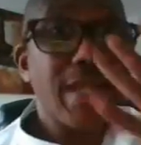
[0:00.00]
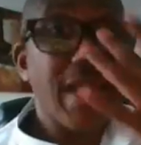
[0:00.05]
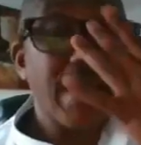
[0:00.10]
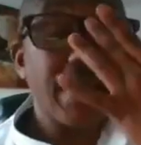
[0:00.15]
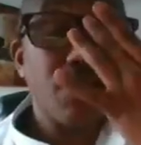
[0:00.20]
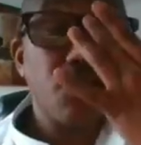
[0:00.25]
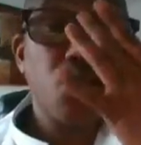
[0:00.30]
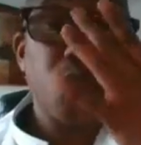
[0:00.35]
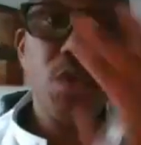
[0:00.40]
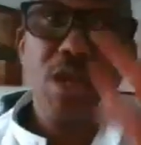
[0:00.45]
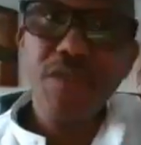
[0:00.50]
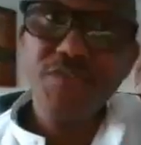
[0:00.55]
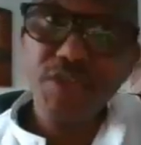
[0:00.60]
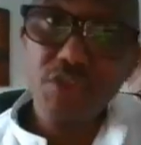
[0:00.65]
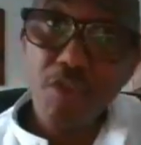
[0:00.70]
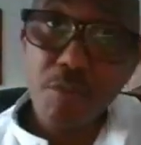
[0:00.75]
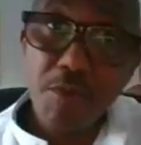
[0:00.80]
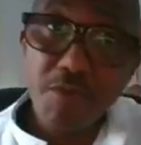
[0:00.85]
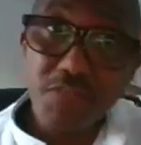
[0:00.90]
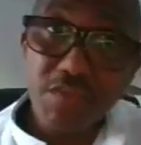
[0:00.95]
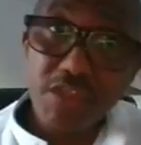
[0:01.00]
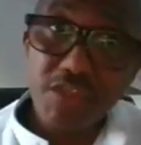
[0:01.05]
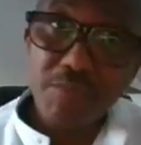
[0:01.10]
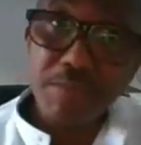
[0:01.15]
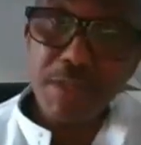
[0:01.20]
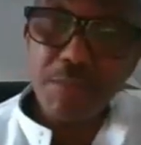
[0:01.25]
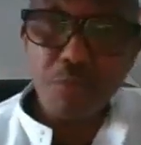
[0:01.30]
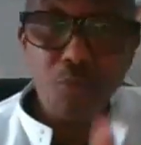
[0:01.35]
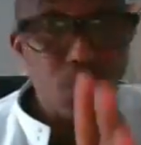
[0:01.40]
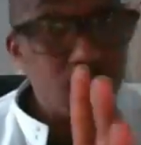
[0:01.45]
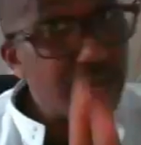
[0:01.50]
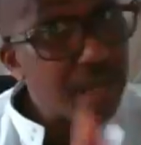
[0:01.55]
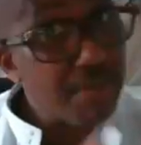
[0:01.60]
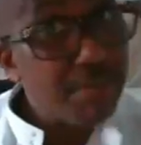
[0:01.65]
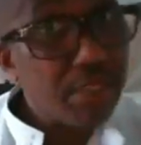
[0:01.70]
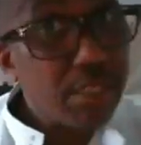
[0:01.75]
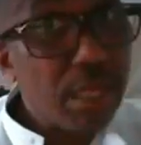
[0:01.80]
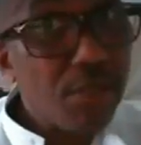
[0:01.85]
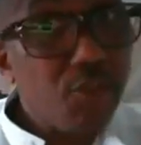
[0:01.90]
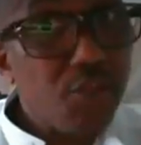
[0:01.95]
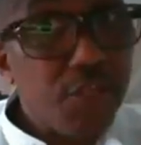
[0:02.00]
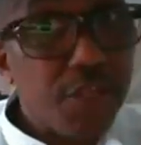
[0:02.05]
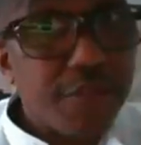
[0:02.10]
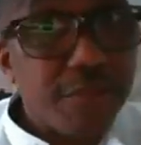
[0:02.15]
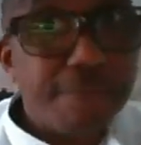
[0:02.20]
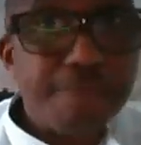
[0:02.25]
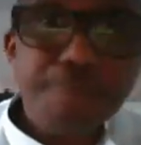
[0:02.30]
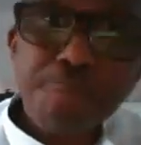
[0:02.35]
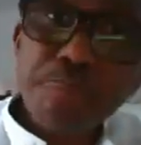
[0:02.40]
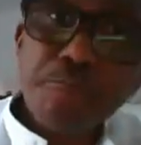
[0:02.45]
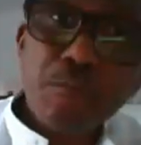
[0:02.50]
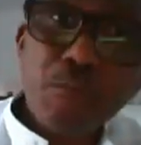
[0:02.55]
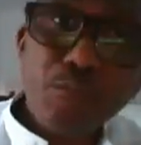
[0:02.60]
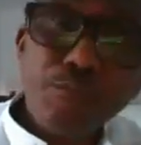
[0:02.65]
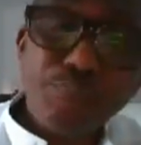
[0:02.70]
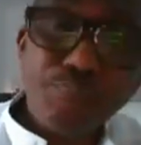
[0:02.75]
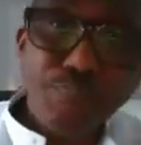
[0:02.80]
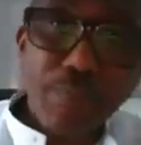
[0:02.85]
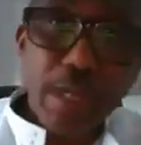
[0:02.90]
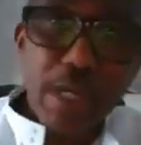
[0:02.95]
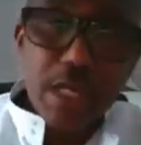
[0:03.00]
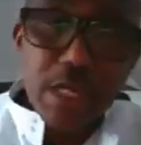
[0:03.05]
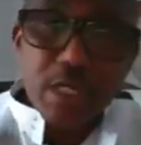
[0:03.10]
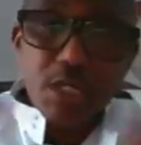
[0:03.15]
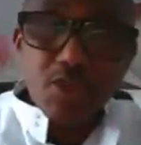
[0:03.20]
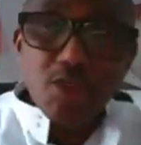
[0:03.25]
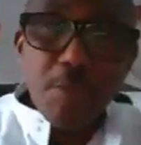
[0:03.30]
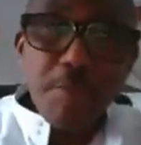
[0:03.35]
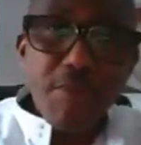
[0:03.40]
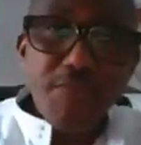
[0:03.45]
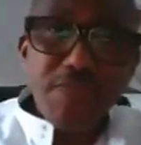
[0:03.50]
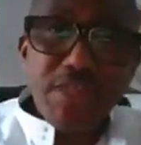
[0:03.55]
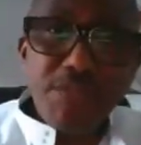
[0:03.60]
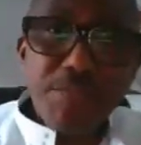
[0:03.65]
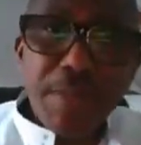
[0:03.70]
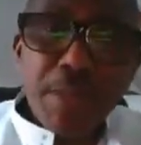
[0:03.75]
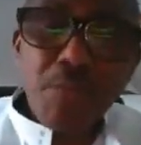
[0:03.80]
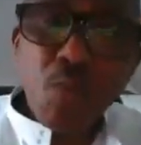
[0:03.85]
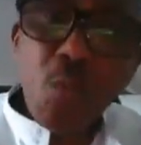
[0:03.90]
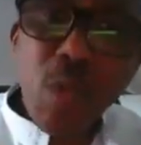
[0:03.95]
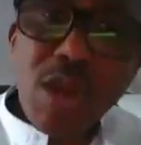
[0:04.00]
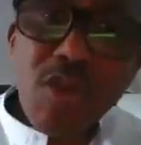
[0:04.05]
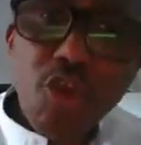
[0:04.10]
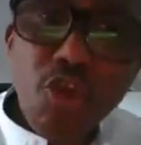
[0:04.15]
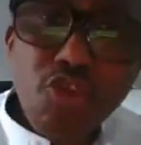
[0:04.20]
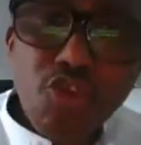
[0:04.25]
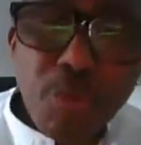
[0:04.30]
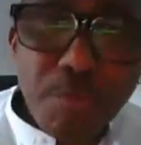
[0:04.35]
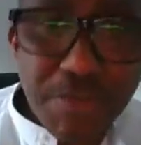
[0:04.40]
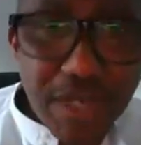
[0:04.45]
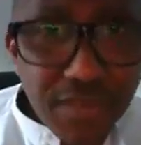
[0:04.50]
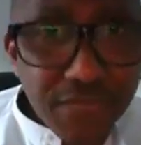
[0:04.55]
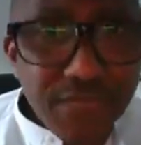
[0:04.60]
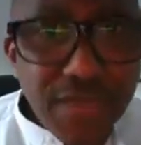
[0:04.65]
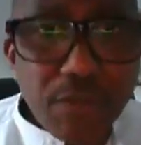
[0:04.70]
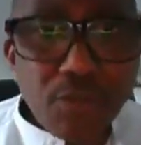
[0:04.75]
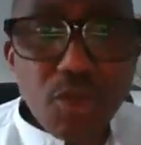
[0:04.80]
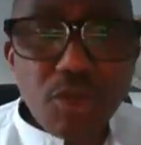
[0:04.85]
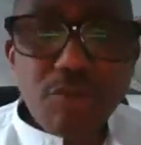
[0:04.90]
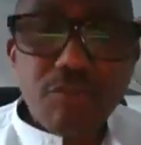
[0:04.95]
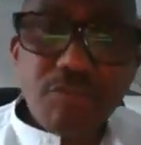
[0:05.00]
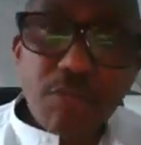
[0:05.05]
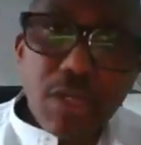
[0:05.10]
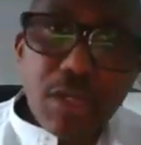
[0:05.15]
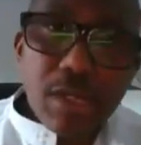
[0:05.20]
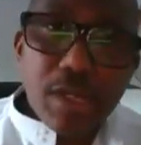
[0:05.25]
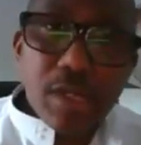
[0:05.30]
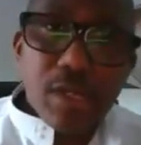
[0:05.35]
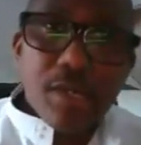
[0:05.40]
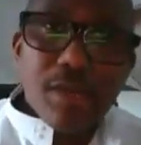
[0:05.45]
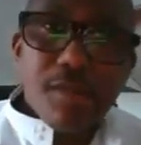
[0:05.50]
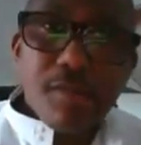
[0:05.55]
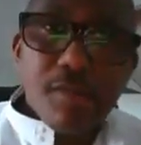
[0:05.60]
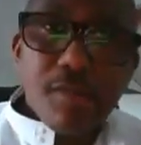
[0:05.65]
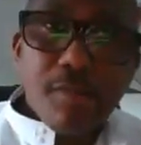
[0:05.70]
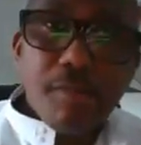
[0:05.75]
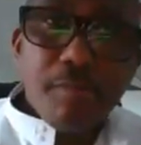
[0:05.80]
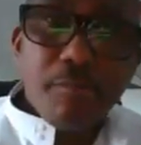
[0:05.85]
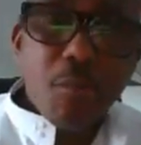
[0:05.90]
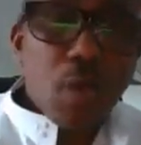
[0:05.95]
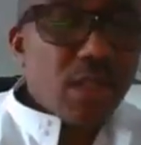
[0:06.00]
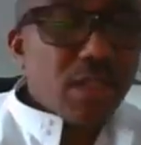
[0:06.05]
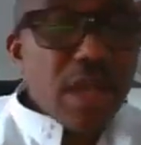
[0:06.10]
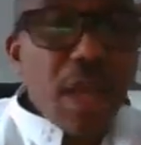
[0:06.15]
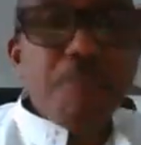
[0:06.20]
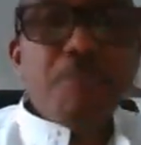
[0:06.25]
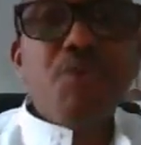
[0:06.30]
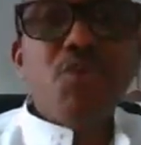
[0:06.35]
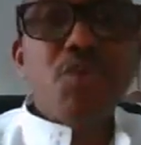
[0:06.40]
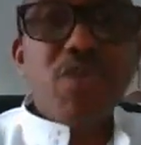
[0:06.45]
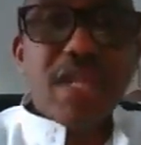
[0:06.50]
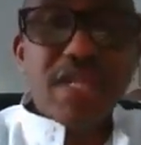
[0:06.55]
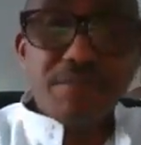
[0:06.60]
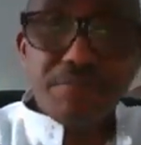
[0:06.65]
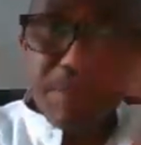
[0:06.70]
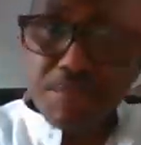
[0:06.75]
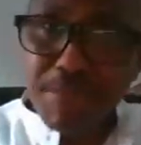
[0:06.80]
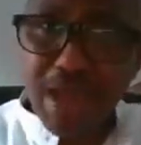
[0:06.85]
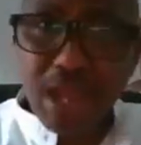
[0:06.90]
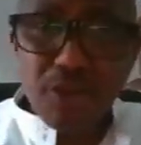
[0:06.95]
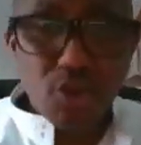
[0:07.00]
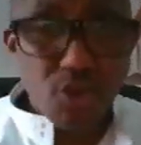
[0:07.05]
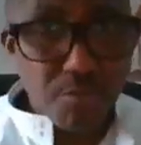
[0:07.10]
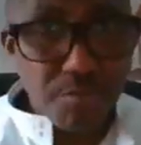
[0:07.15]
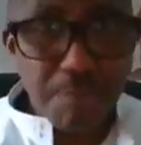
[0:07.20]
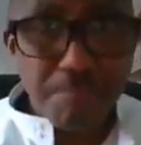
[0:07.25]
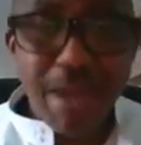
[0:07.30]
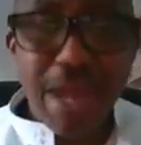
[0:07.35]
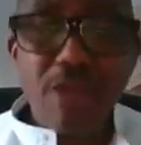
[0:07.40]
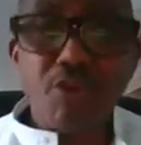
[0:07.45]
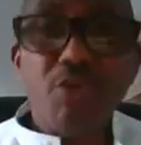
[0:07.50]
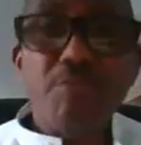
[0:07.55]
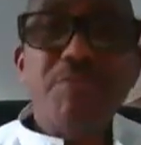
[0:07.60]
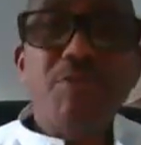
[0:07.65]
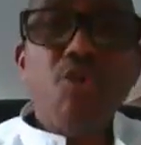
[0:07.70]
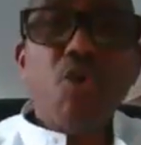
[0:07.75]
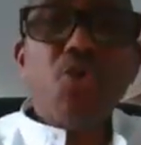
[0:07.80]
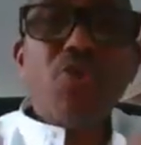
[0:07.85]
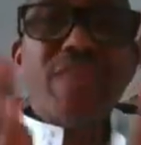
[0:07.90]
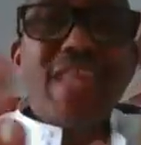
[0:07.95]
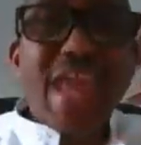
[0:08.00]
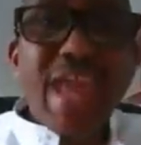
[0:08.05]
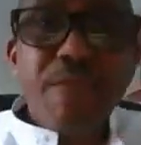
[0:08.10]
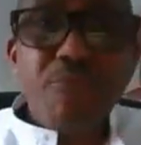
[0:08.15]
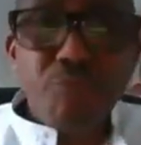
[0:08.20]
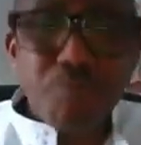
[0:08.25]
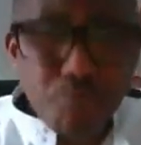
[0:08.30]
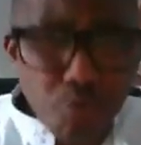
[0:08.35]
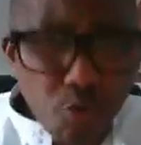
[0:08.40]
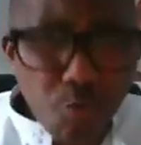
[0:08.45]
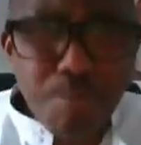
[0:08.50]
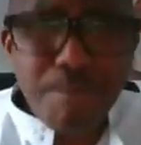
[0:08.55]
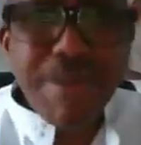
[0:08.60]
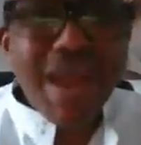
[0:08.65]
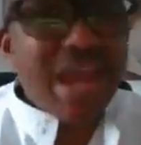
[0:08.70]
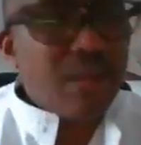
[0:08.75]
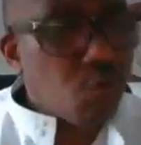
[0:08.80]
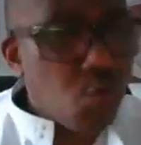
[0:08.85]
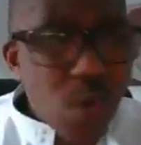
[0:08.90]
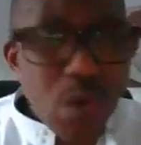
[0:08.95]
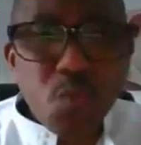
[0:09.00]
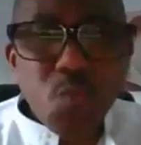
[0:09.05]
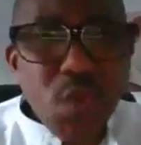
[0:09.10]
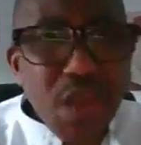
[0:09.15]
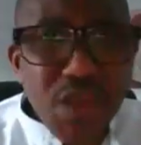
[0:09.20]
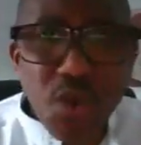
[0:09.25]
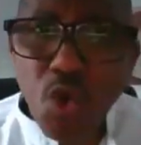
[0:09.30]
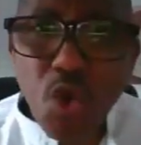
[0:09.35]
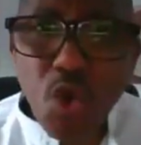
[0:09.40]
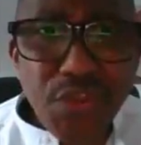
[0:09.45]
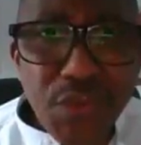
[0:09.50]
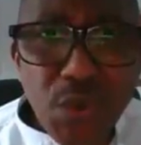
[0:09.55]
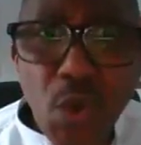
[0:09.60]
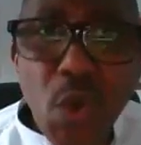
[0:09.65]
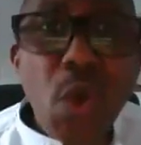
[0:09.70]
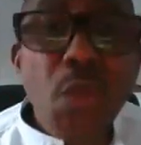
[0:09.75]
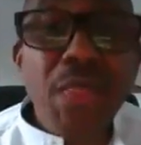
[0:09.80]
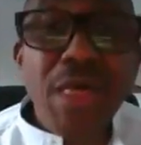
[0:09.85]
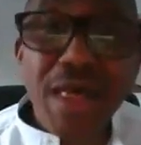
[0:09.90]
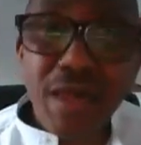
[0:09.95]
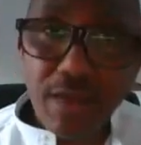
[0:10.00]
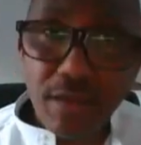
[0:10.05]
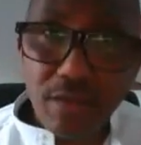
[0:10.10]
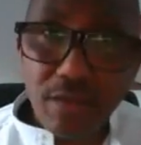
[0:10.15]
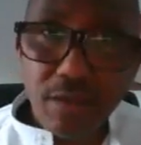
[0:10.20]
like this will affect some of these people? Let me tell you this. Some of these people want us to believe that, look, what happened, let be bygones, because they took part one way or the other.